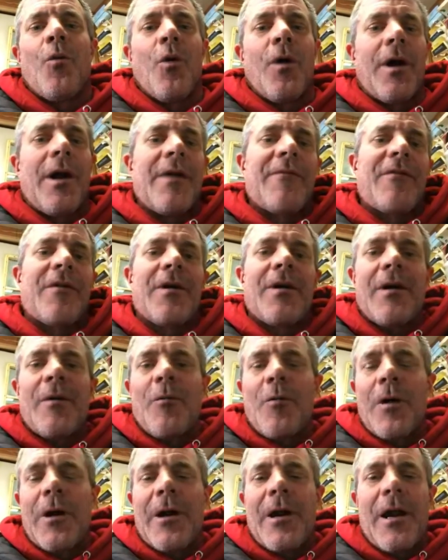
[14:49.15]
Wherever
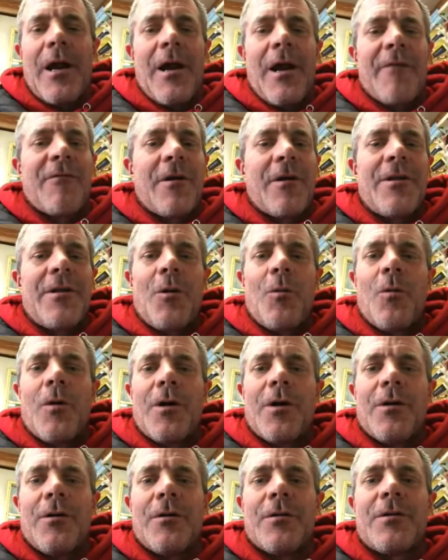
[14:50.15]
in the
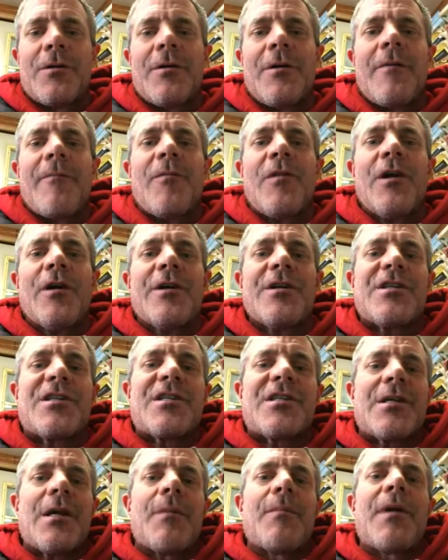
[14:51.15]
world, there is
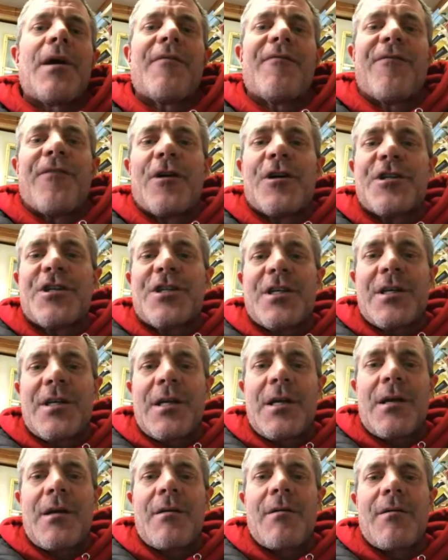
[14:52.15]
some
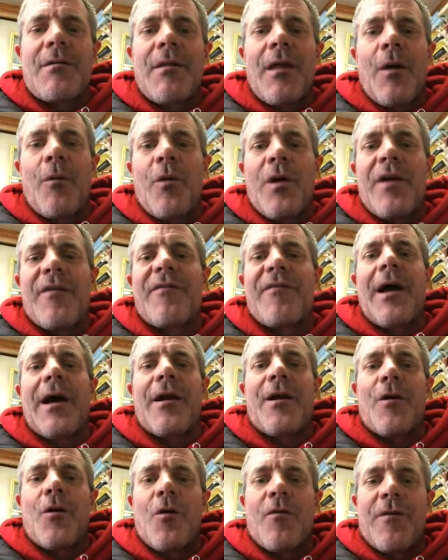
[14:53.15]
adversity that we've
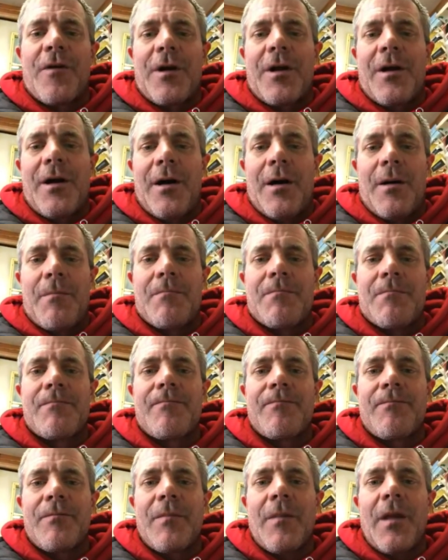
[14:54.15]
got to overcome.
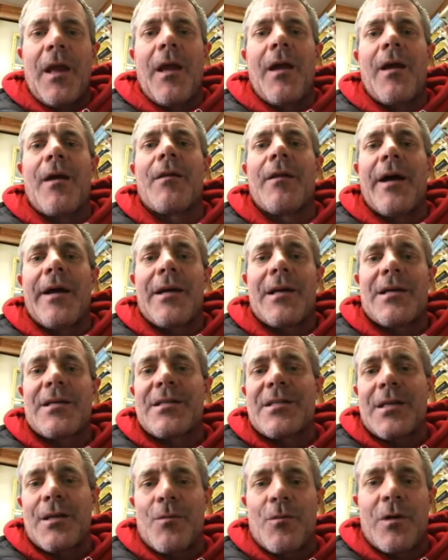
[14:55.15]
And like I
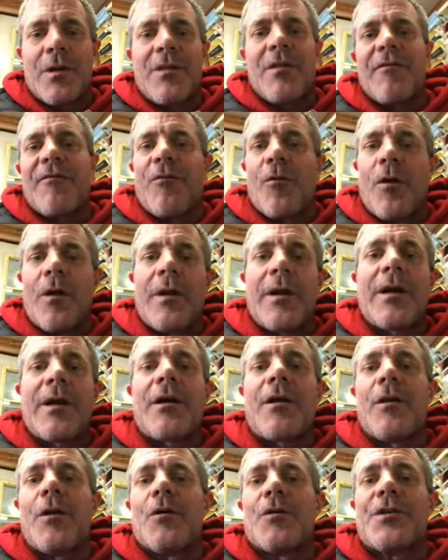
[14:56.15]
said, with the
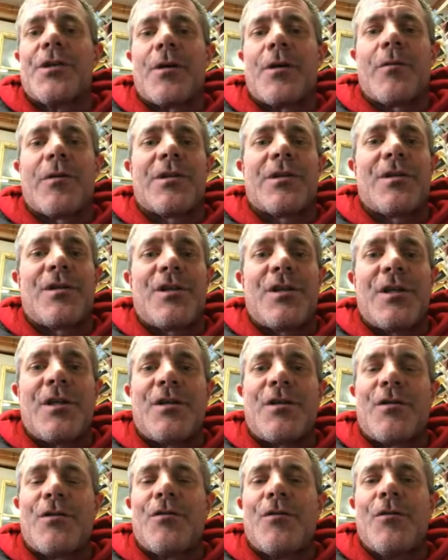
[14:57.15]
4-link closer, with the
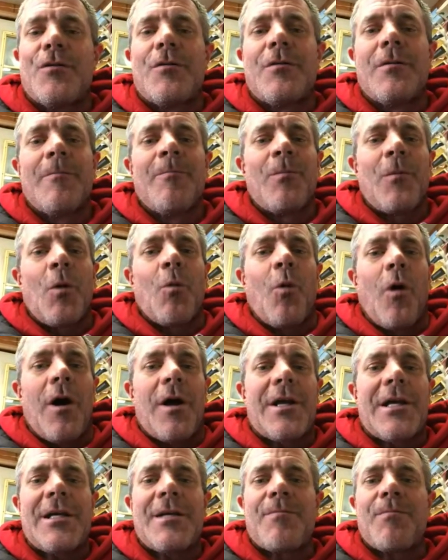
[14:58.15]
G2
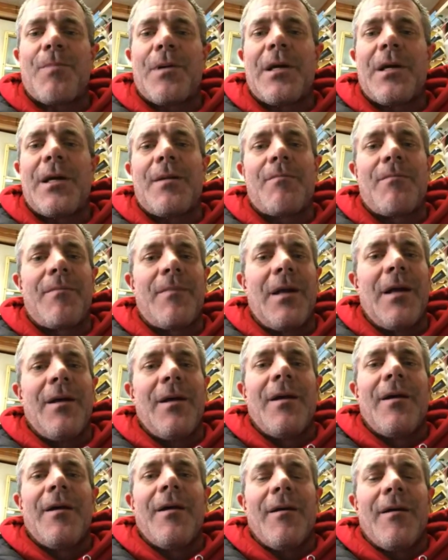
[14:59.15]
walking beam,
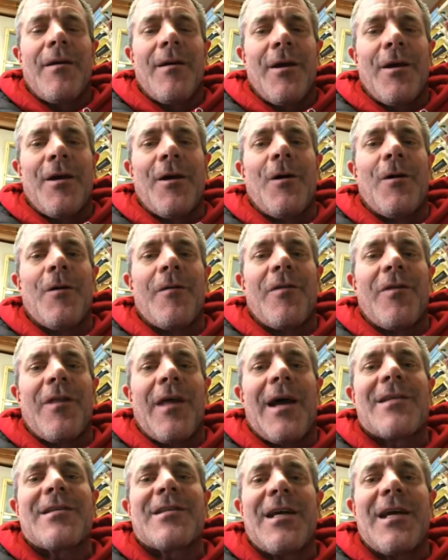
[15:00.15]

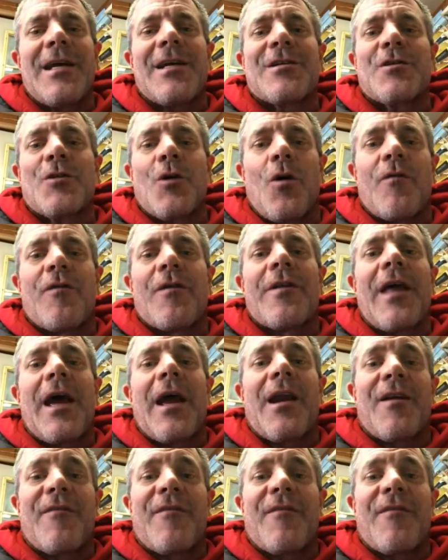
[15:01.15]
that takes over that